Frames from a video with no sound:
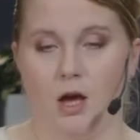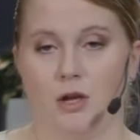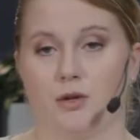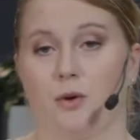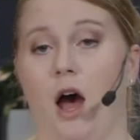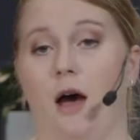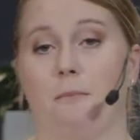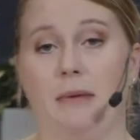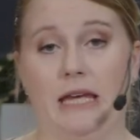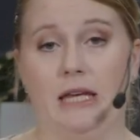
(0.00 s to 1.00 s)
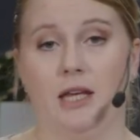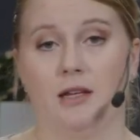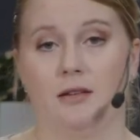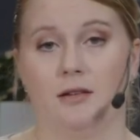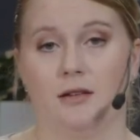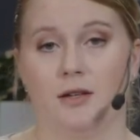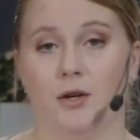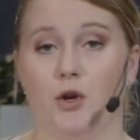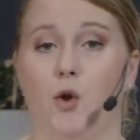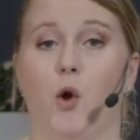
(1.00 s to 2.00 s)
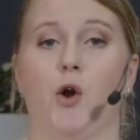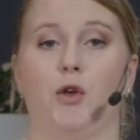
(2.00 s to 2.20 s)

So not me, nor